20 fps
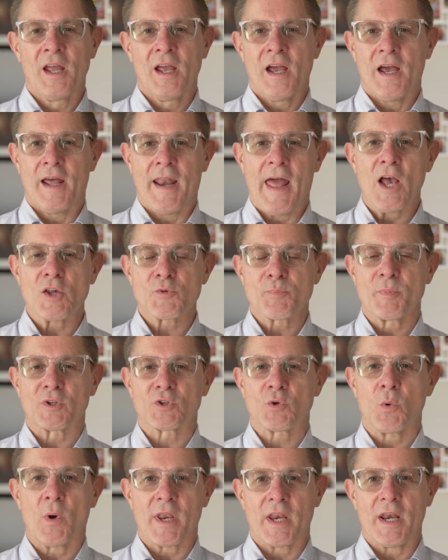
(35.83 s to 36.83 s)
And House Bill
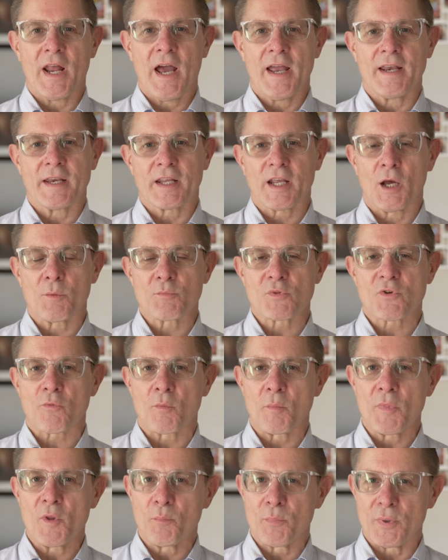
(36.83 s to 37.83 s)
29 comes
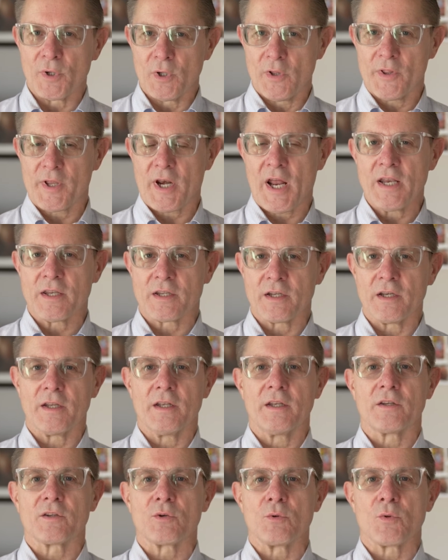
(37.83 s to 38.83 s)
from the bill that I did
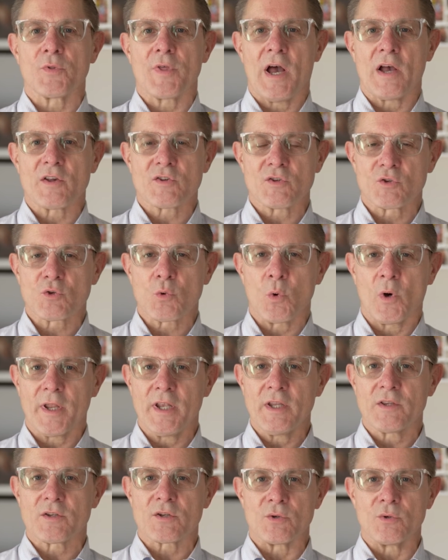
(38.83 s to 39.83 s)
in
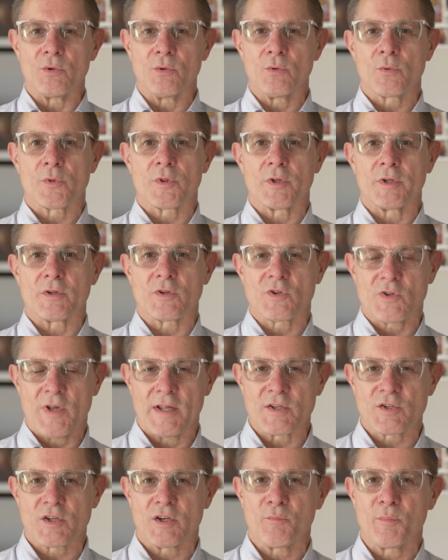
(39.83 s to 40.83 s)
2022, the
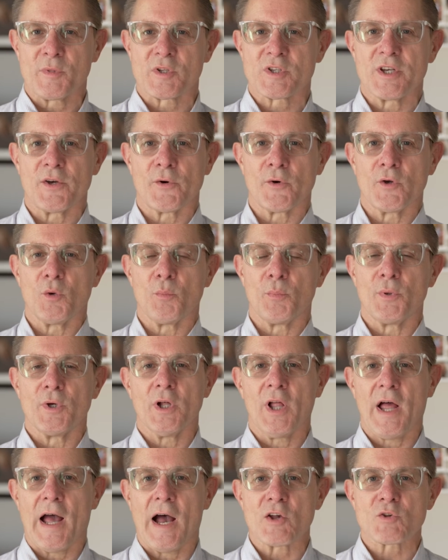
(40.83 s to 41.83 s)
Sensitive Material
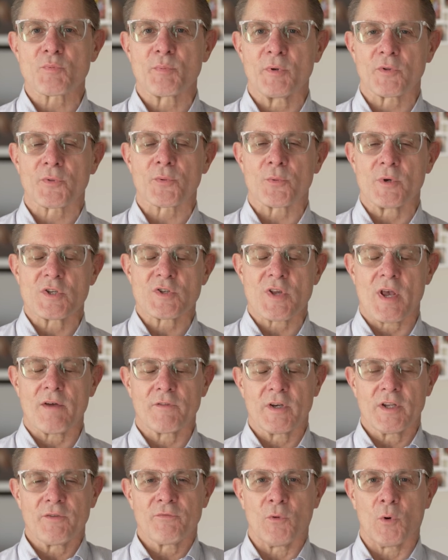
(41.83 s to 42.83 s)
Bill, House Bill
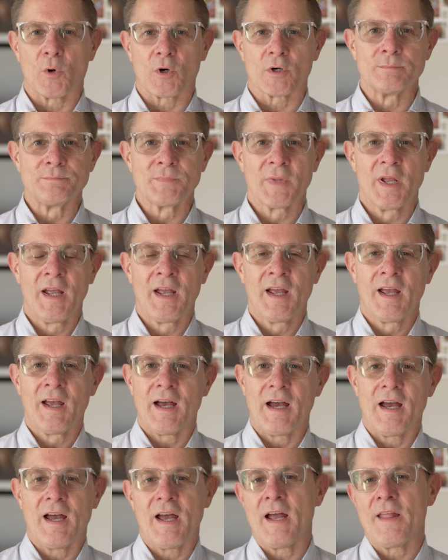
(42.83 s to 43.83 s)
374.
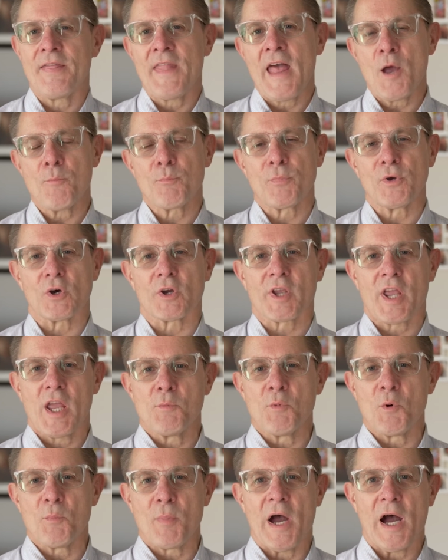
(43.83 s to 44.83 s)
And that bill
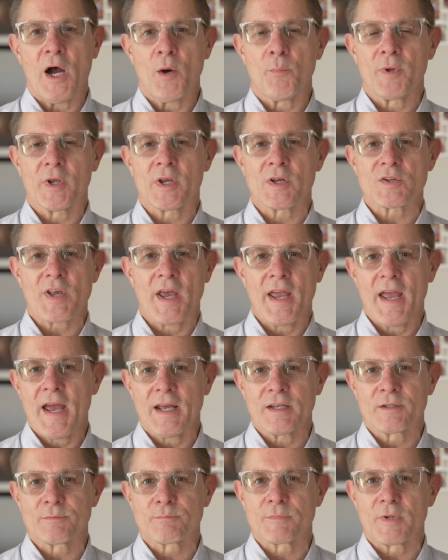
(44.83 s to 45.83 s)
came about because I
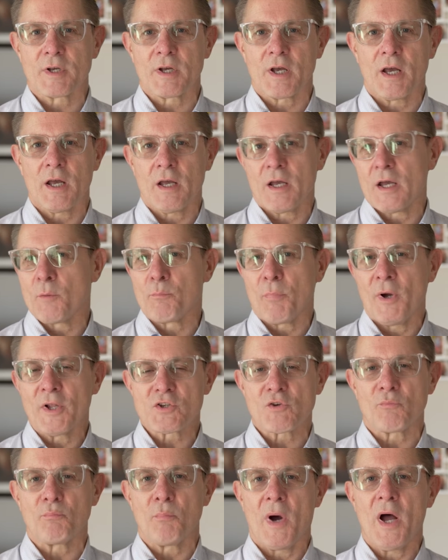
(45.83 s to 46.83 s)
had a
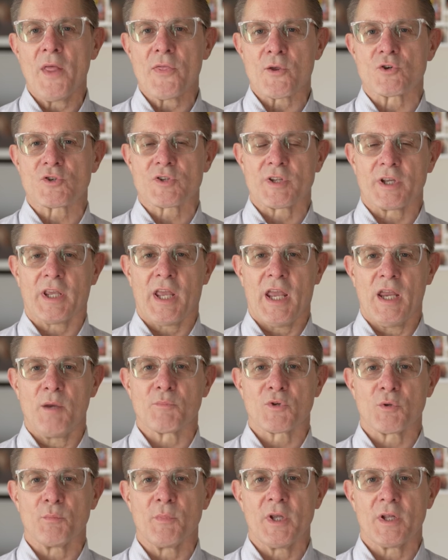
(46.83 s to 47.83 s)
bunch of mothers that
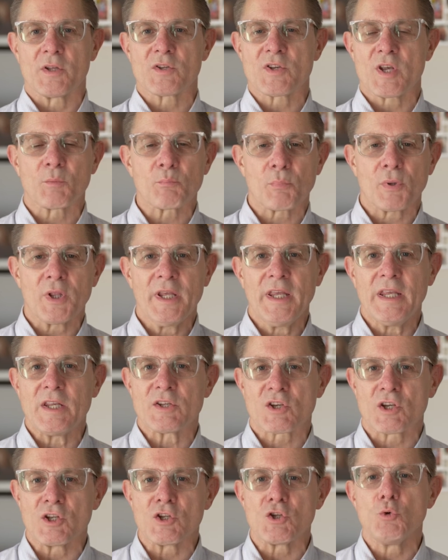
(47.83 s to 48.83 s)
came to me and said,
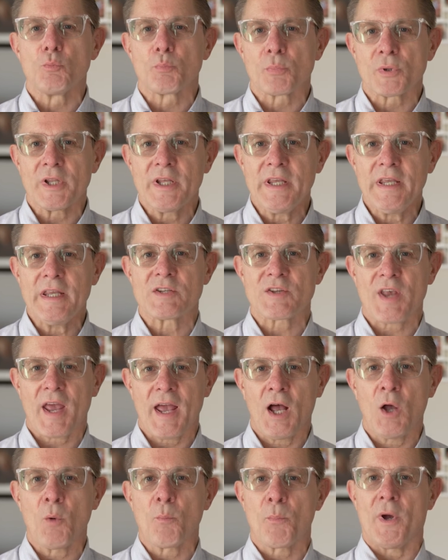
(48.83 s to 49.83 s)
please, can you please
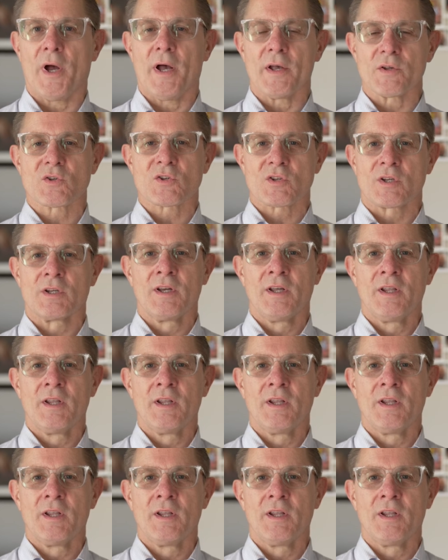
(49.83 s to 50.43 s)
help us?